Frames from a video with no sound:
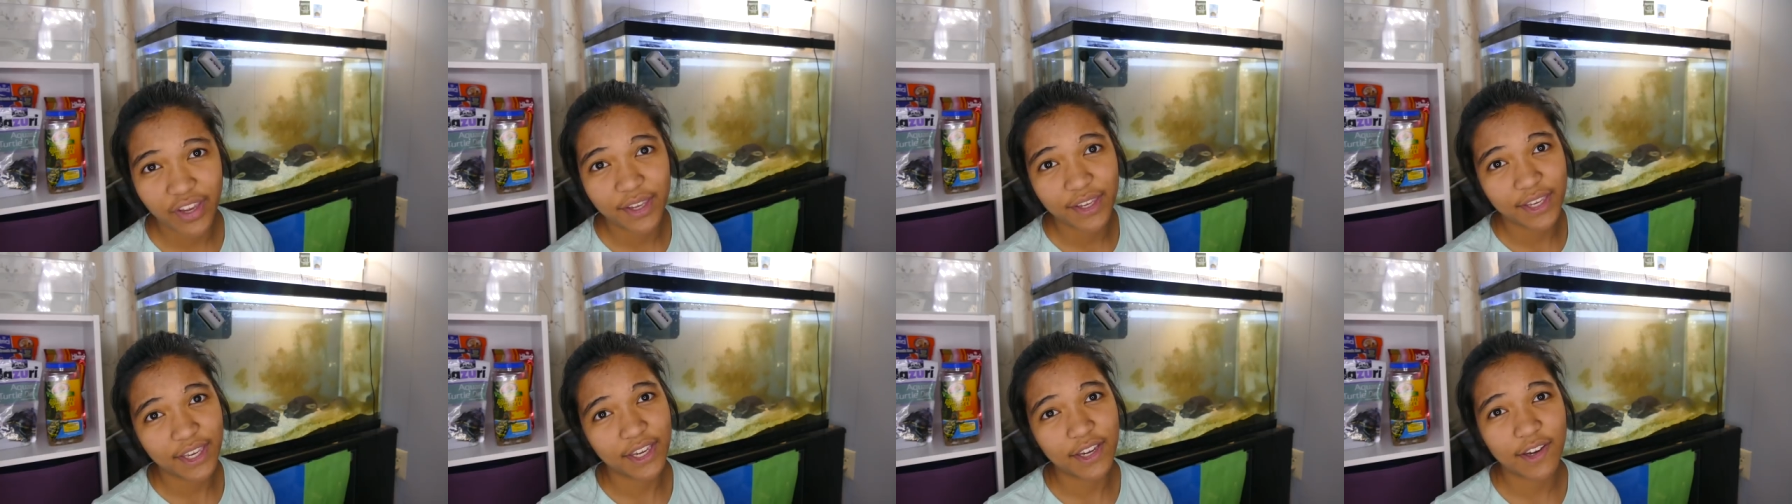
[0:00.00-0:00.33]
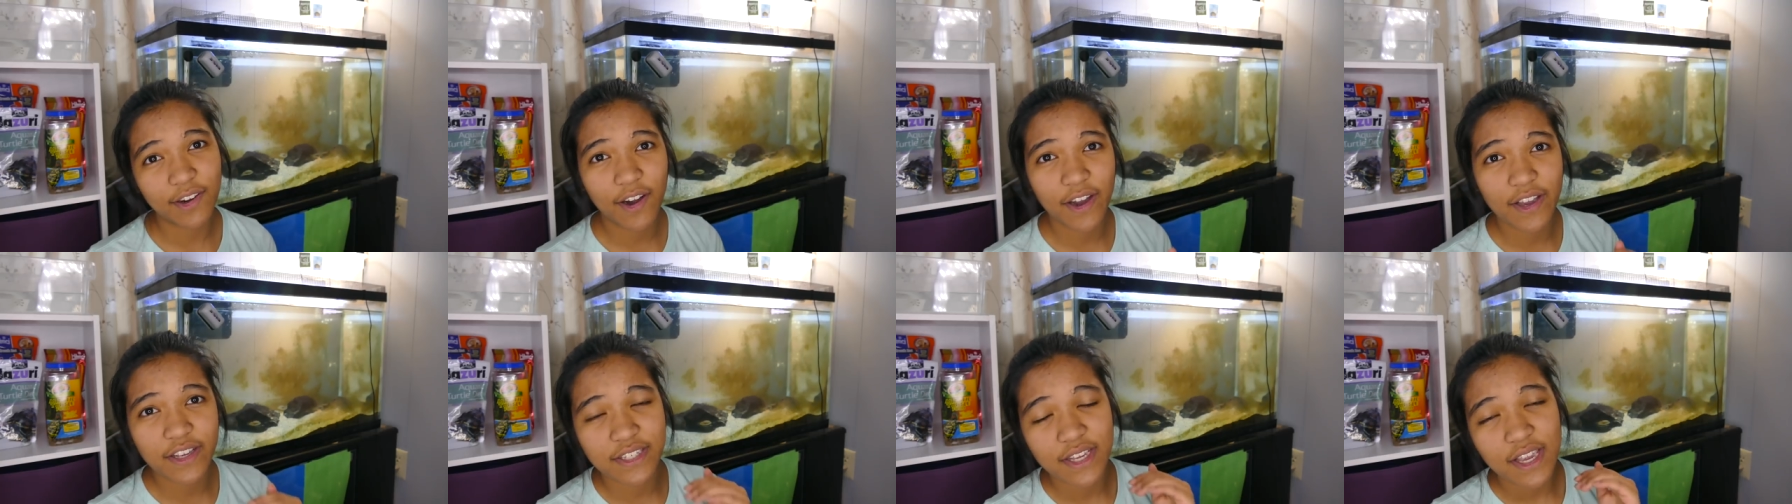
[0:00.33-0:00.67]
It can
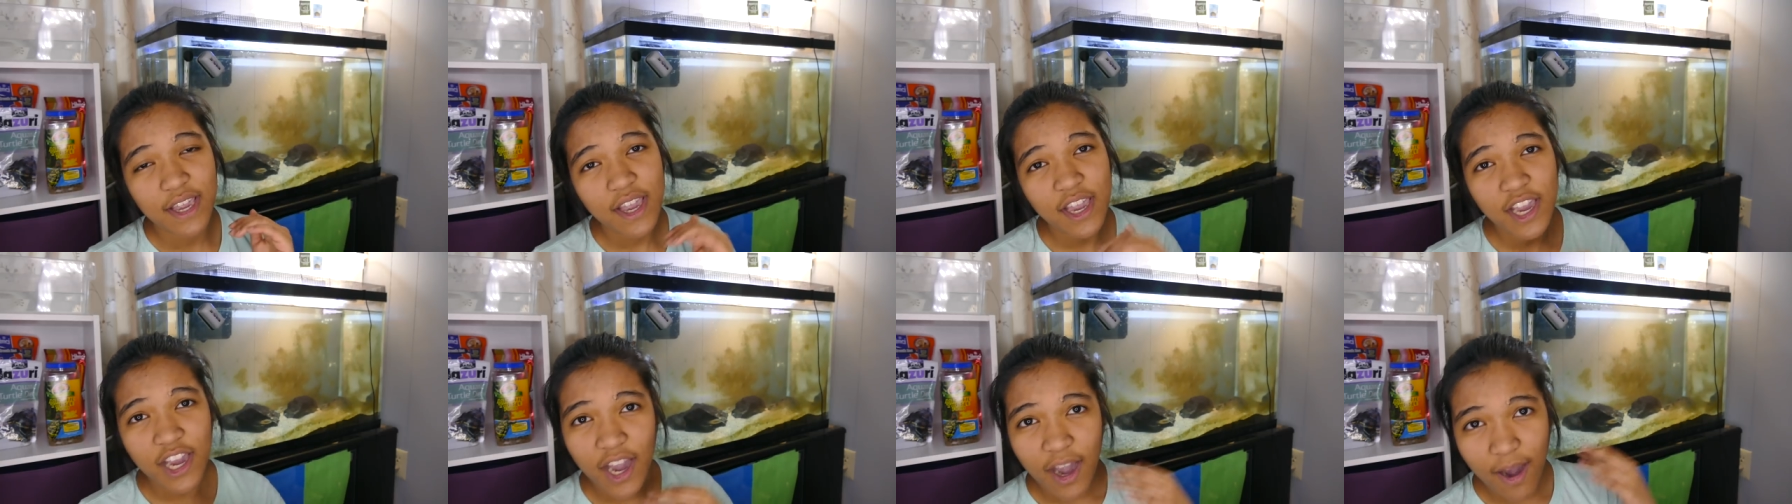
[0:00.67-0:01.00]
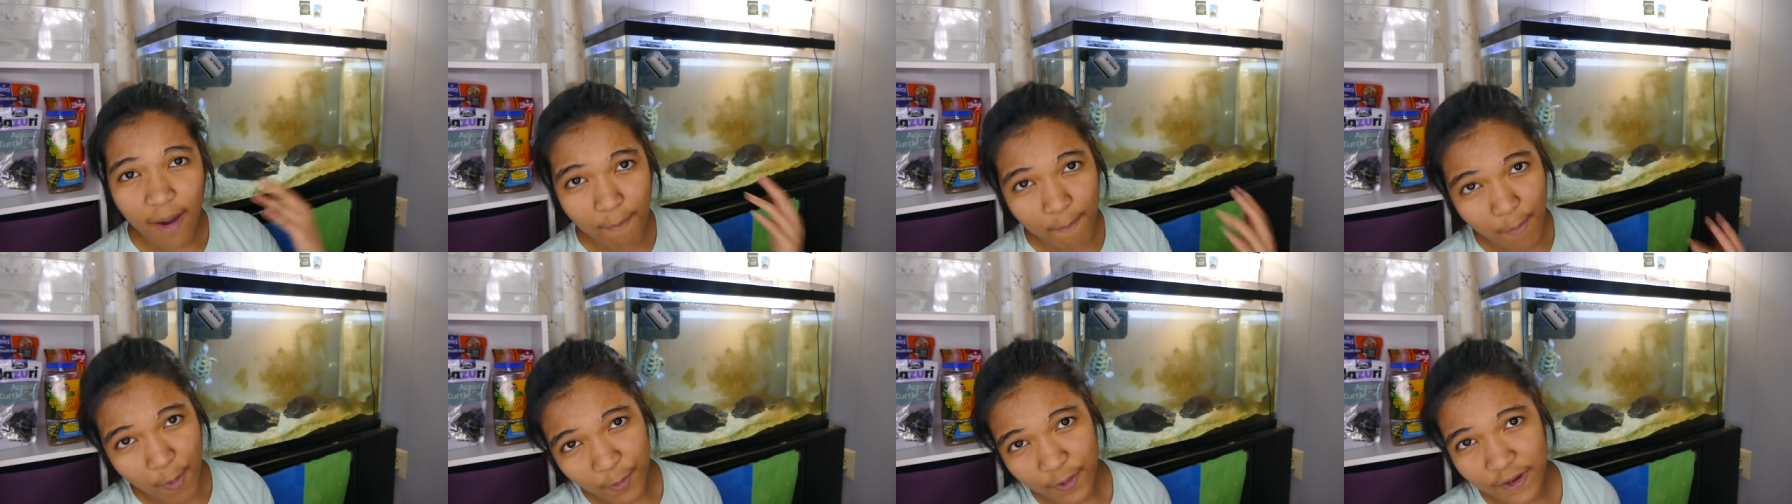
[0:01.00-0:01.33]
cause
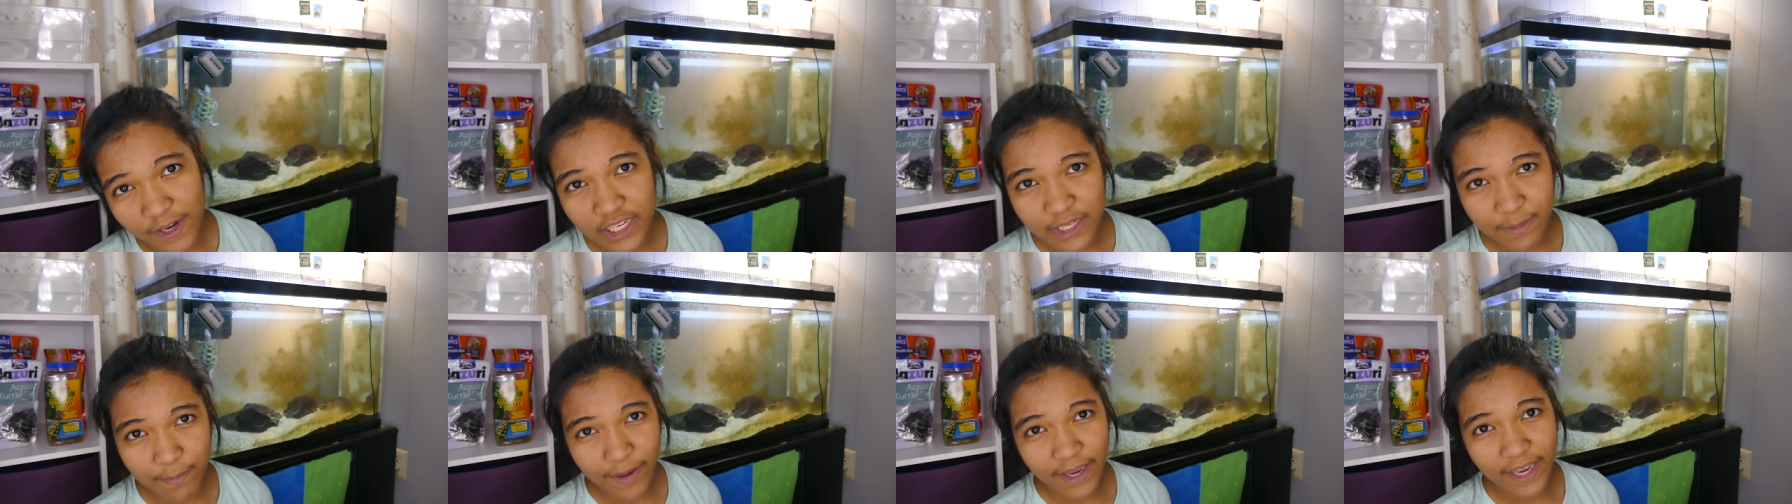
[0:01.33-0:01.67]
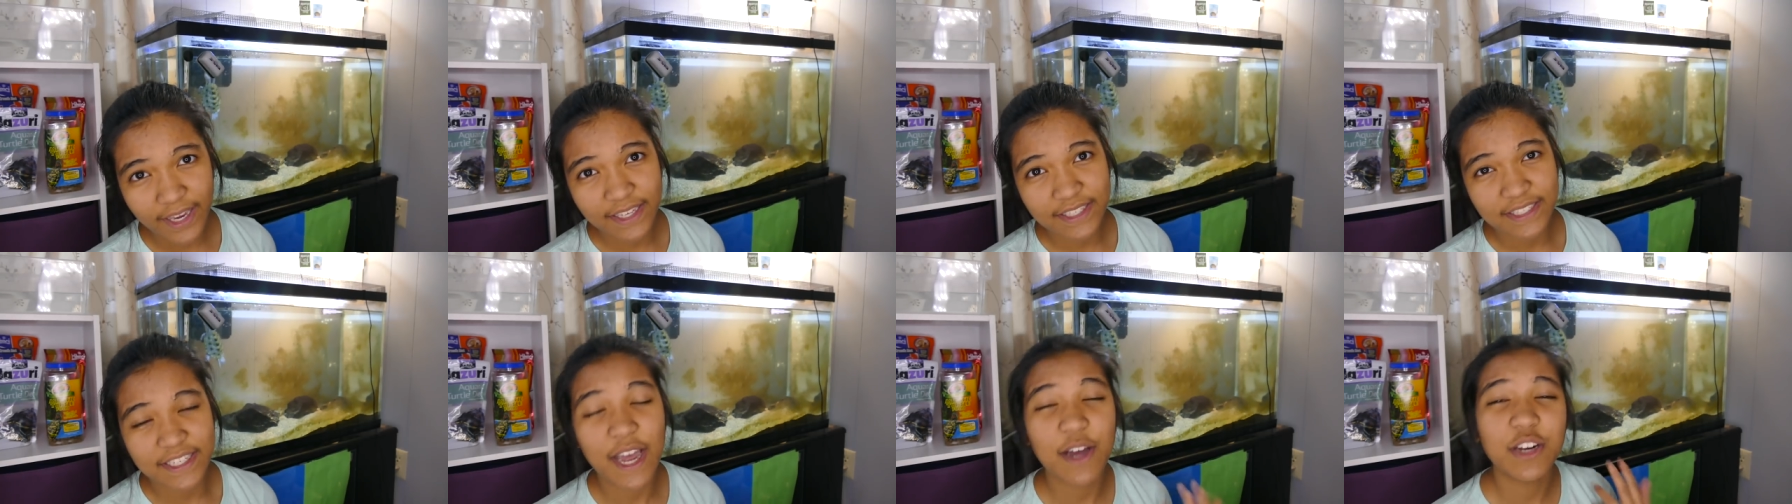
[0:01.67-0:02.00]
ammonia spikes.